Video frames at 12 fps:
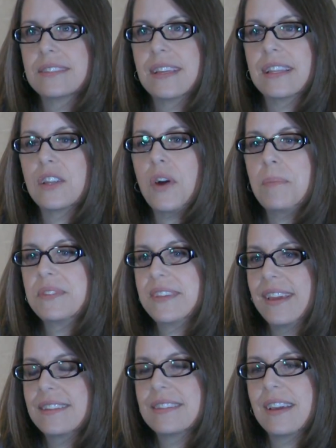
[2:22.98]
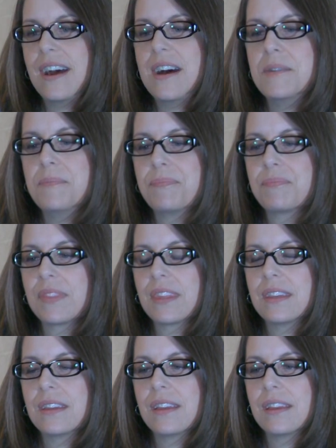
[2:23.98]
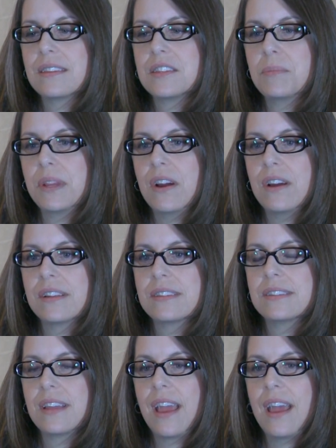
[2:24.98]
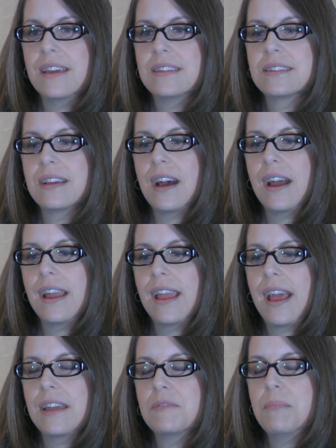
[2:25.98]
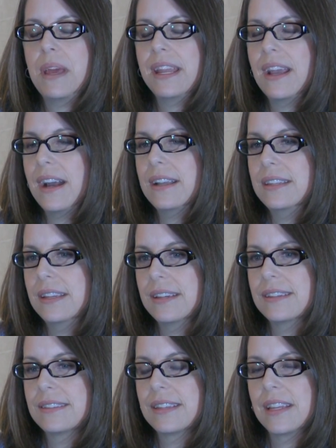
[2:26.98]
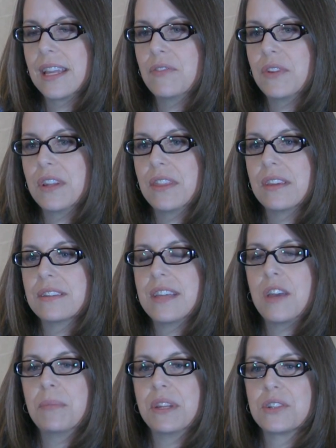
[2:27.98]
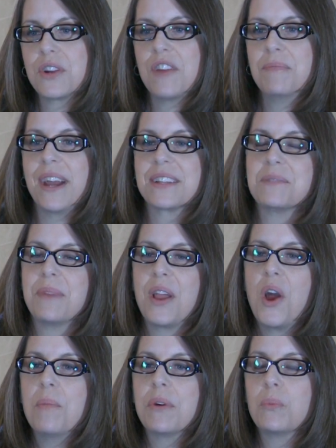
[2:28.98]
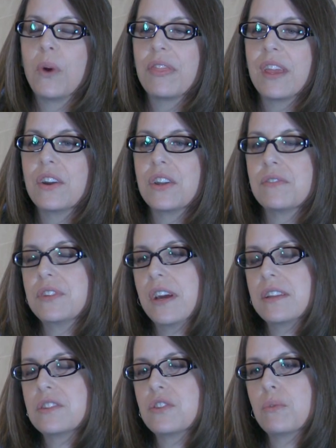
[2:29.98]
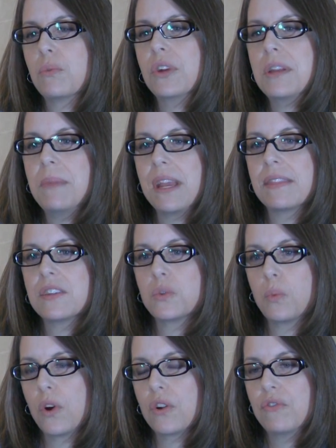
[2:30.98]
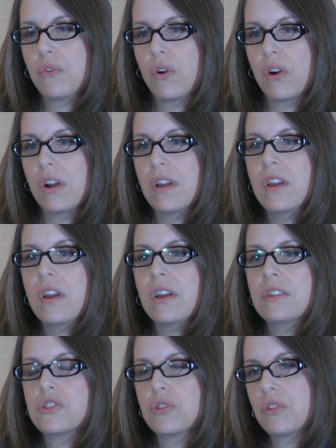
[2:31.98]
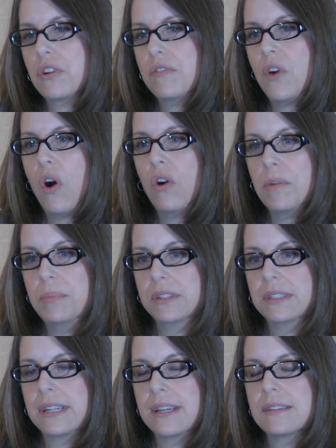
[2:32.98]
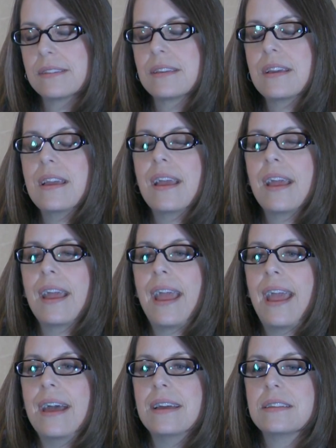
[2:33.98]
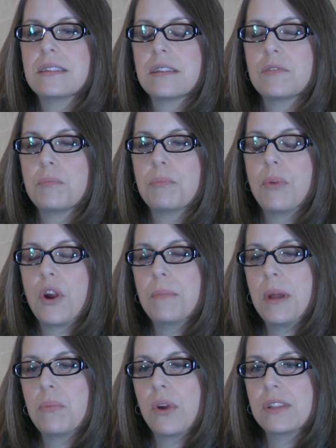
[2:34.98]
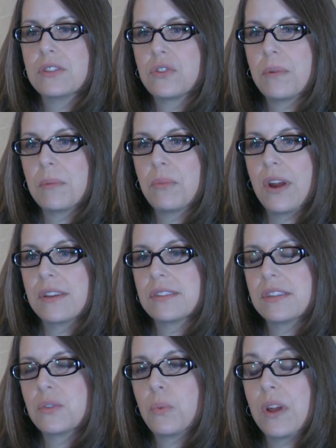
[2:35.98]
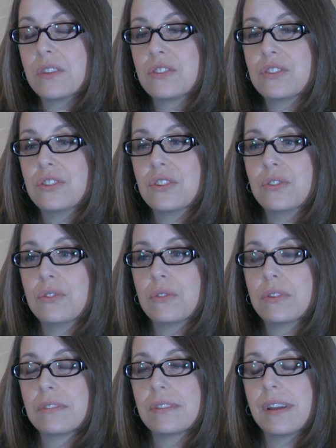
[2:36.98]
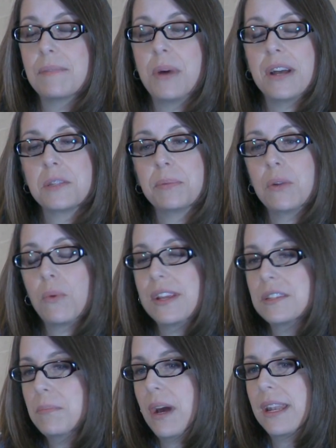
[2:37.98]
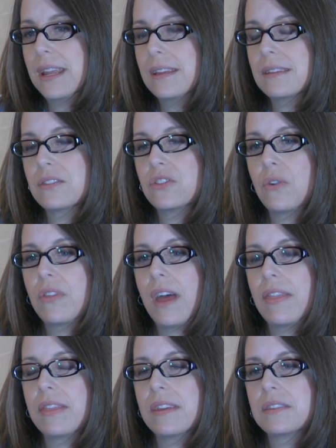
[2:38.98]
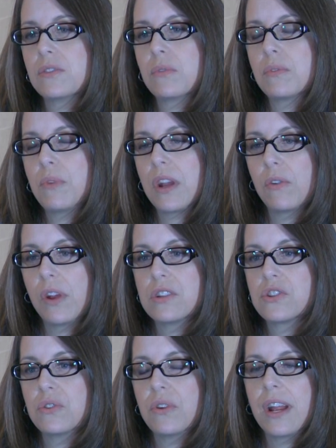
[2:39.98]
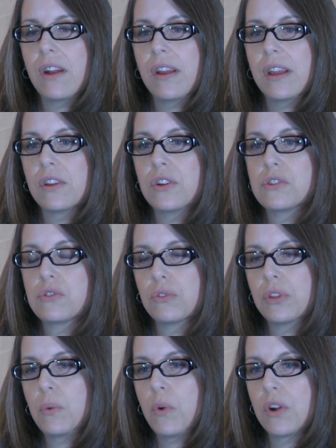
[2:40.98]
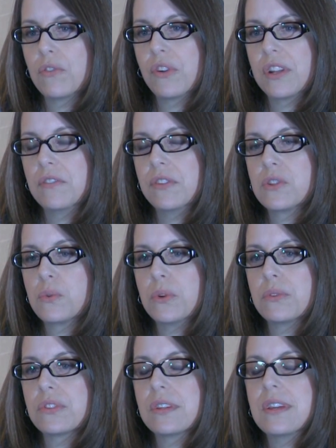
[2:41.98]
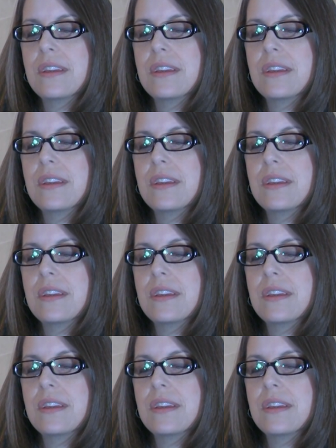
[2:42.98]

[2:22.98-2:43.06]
little upset, to be honest, and I had many ideas, even in the 10-minute drive back to my home, on what they could have done to really make this work for children of all abilities. And part of my brainstorming process was to possibly raise money so that this recreational area could truly work for individuals.